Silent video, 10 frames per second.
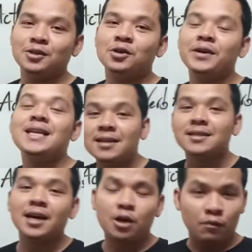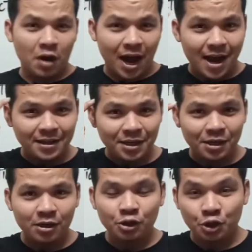you know, inside our
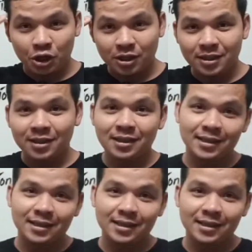idea, short, like